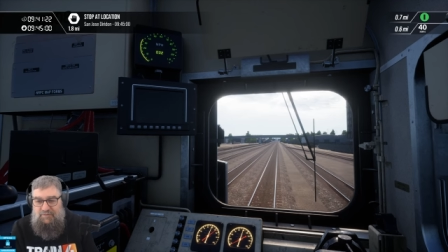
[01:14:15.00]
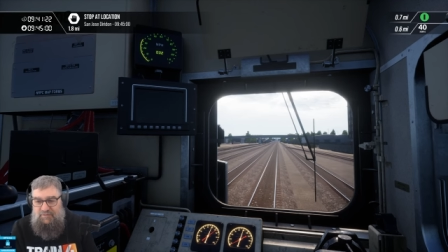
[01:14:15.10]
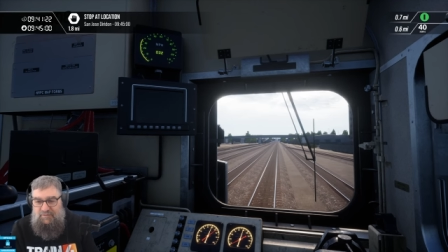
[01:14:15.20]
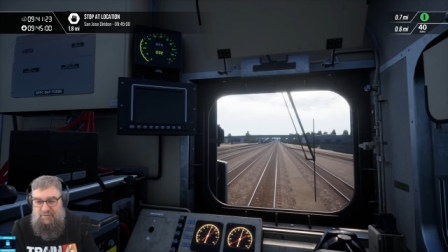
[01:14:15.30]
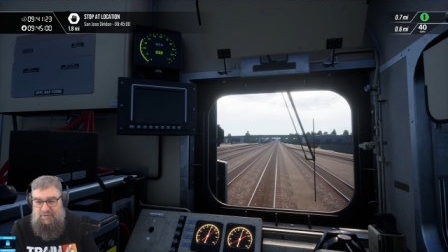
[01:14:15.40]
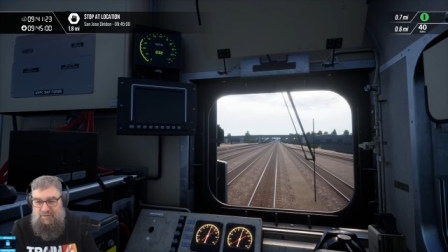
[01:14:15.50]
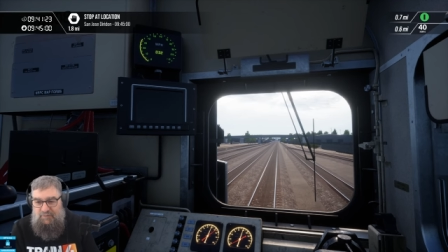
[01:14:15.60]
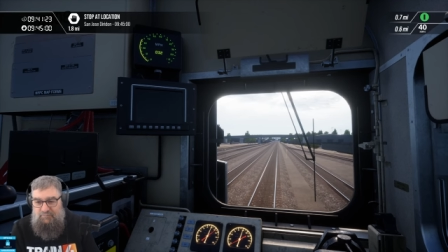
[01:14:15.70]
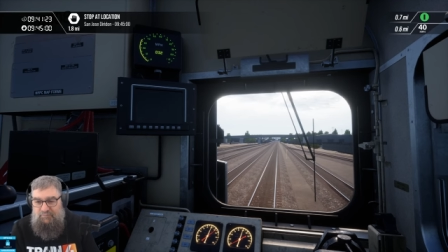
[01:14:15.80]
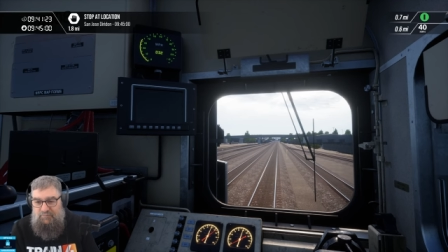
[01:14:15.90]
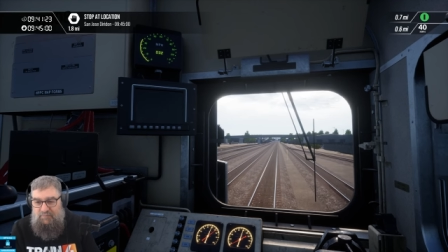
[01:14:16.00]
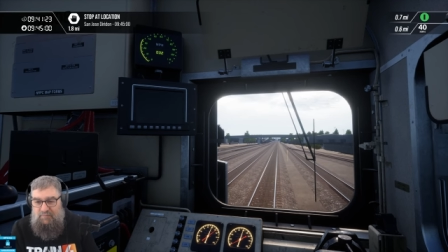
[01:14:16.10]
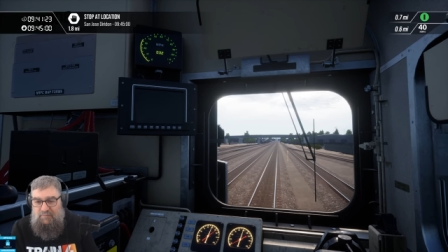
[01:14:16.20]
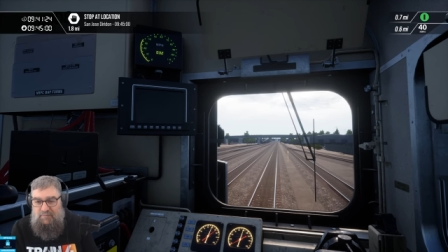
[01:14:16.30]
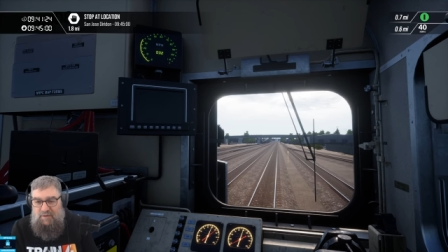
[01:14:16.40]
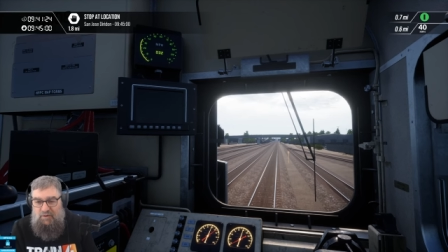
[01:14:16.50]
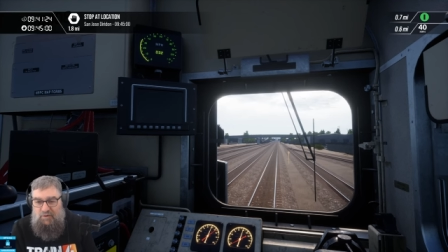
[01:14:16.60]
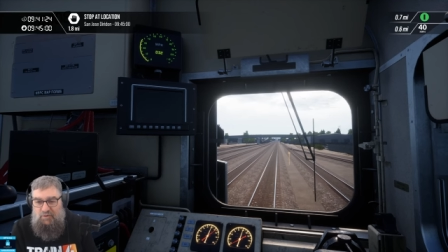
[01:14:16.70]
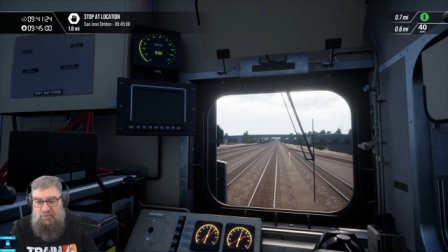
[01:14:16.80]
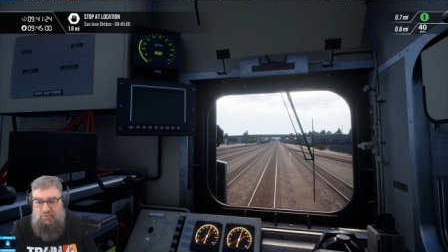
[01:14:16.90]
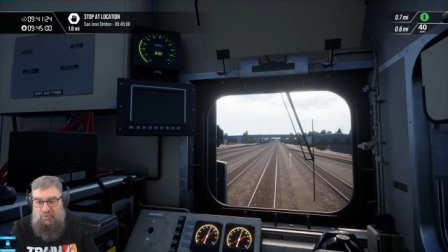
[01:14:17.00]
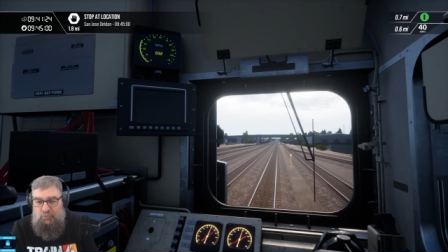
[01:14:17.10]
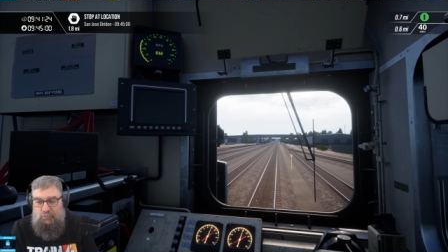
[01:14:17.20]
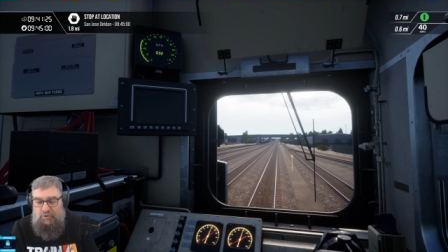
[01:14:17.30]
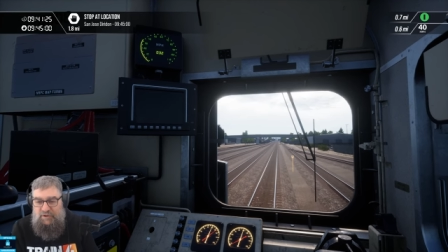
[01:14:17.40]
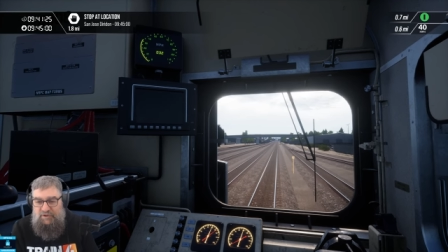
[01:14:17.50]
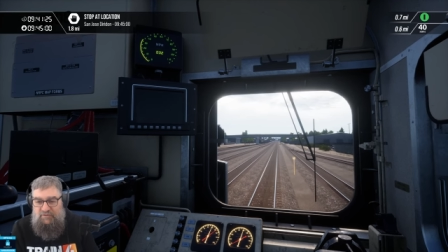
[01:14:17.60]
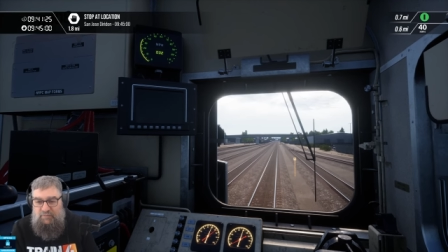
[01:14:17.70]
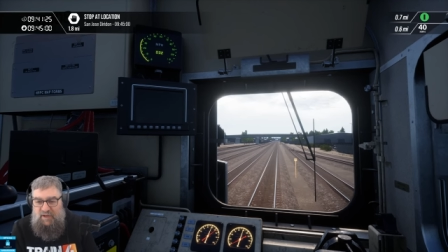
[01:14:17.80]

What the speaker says: As the local leads,